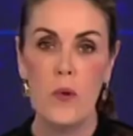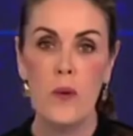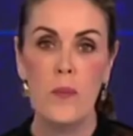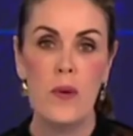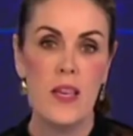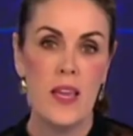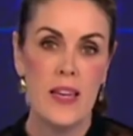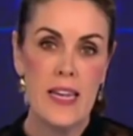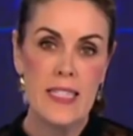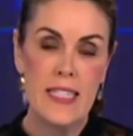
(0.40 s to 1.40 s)
want to bring
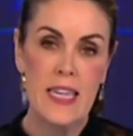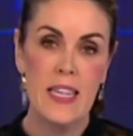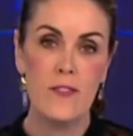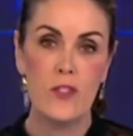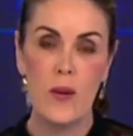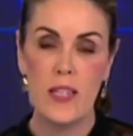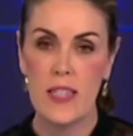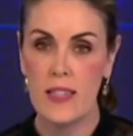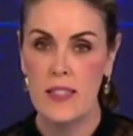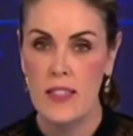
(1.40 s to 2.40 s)
in Executive
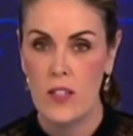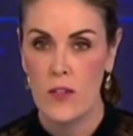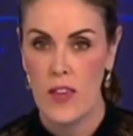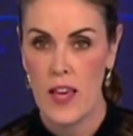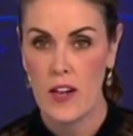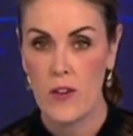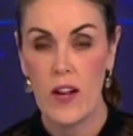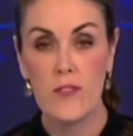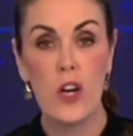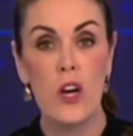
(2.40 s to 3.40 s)
Director of the
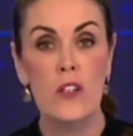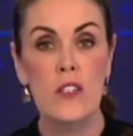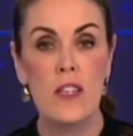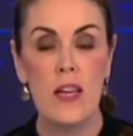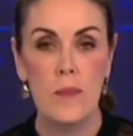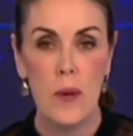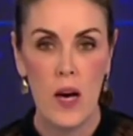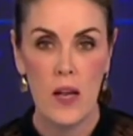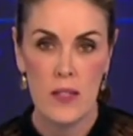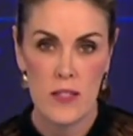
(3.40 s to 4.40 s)
Aircraft Owners and
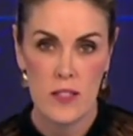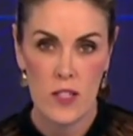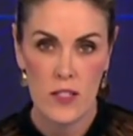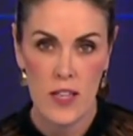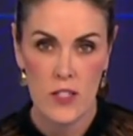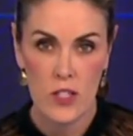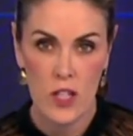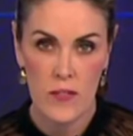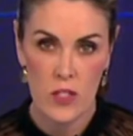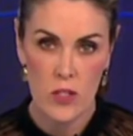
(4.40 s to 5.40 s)
Pilots
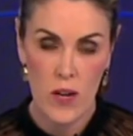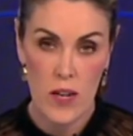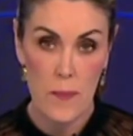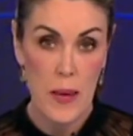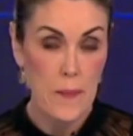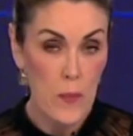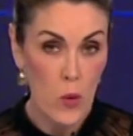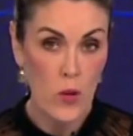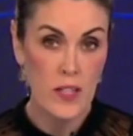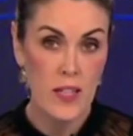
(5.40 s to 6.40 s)
Association of Australia, Ben
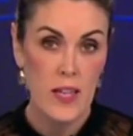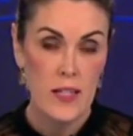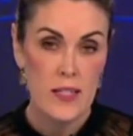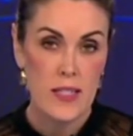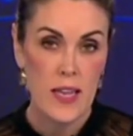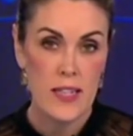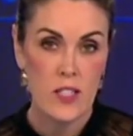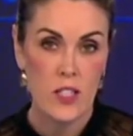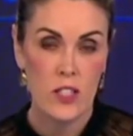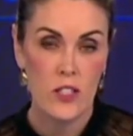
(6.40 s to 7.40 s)
Morgan, to get
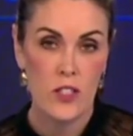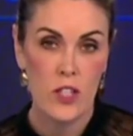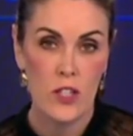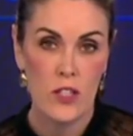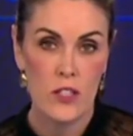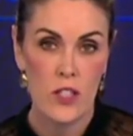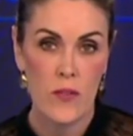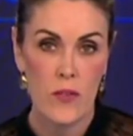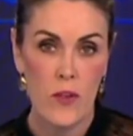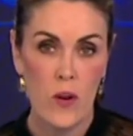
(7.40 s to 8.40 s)
into concerns
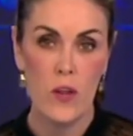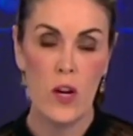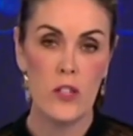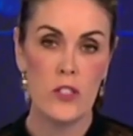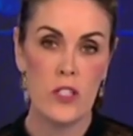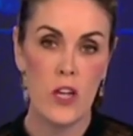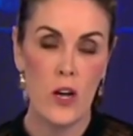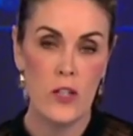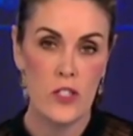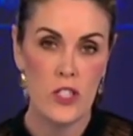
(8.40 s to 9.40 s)
over foreign
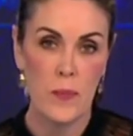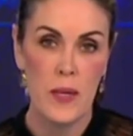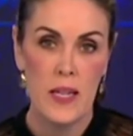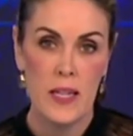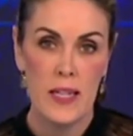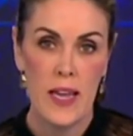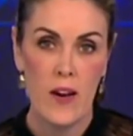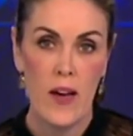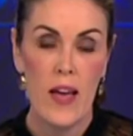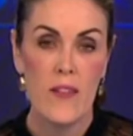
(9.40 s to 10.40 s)
ownership in
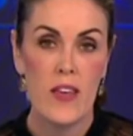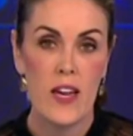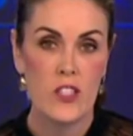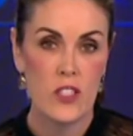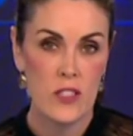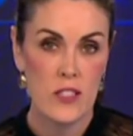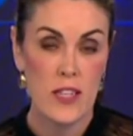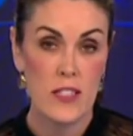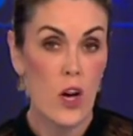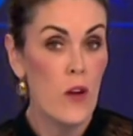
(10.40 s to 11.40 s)
our aviation
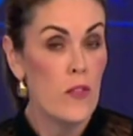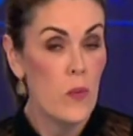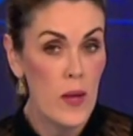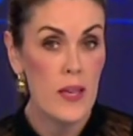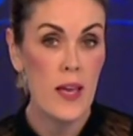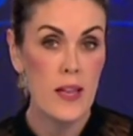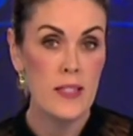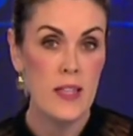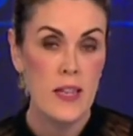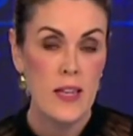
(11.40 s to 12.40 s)
sector. Over the
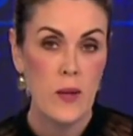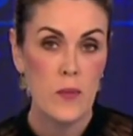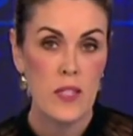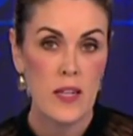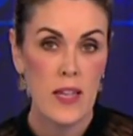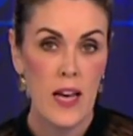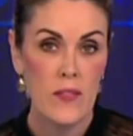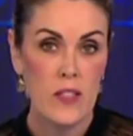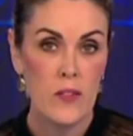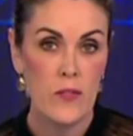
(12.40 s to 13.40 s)
weekend, it was
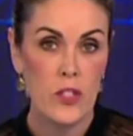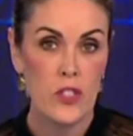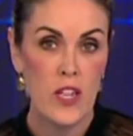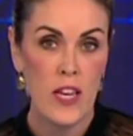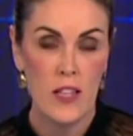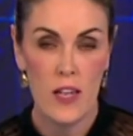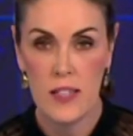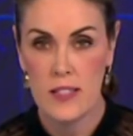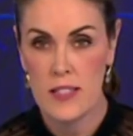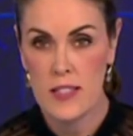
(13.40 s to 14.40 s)
uncovered that Virgin
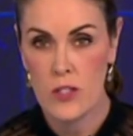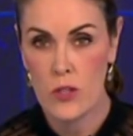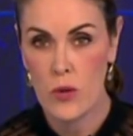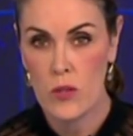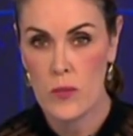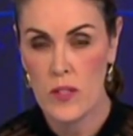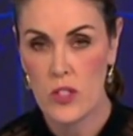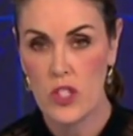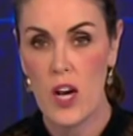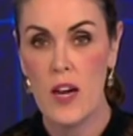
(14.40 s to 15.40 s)
Airlines is in talks with
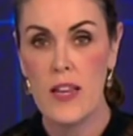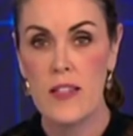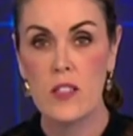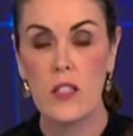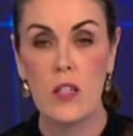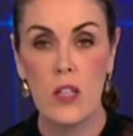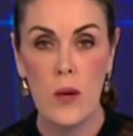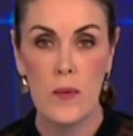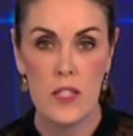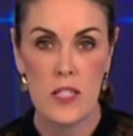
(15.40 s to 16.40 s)
a Chinese
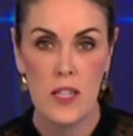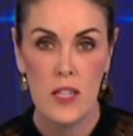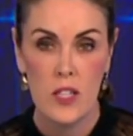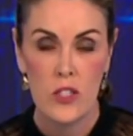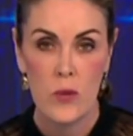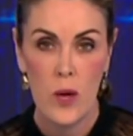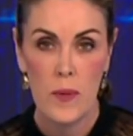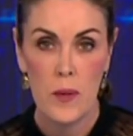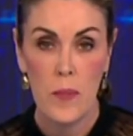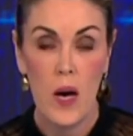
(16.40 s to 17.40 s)
conglomerate to
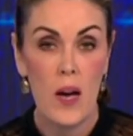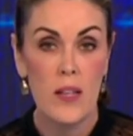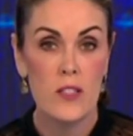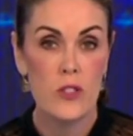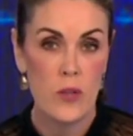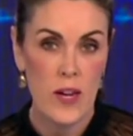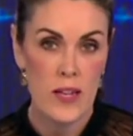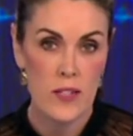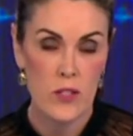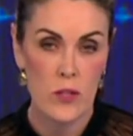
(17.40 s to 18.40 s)
open a pilot
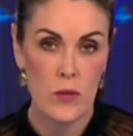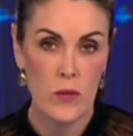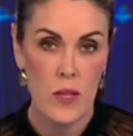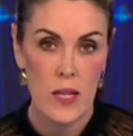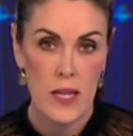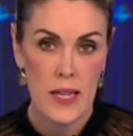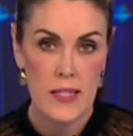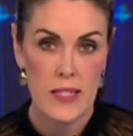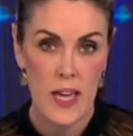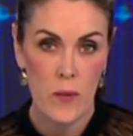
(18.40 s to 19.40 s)
training school
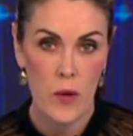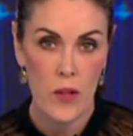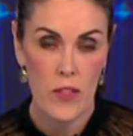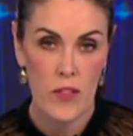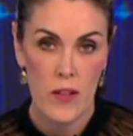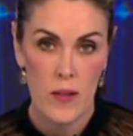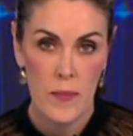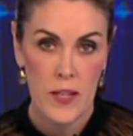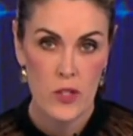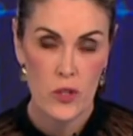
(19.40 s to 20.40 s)
in Tamworth.
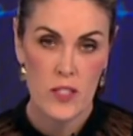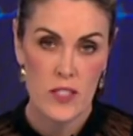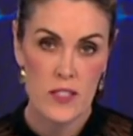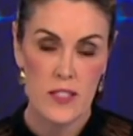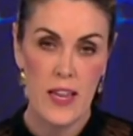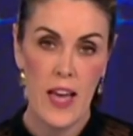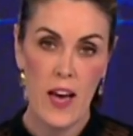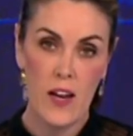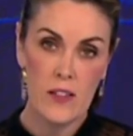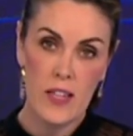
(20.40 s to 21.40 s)
Ben joins us
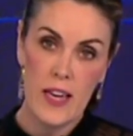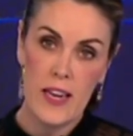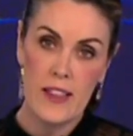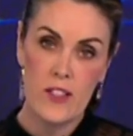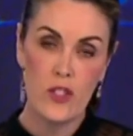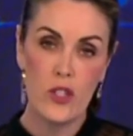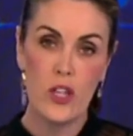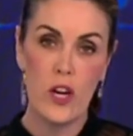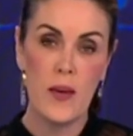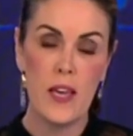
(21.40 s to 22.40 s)
now at the studio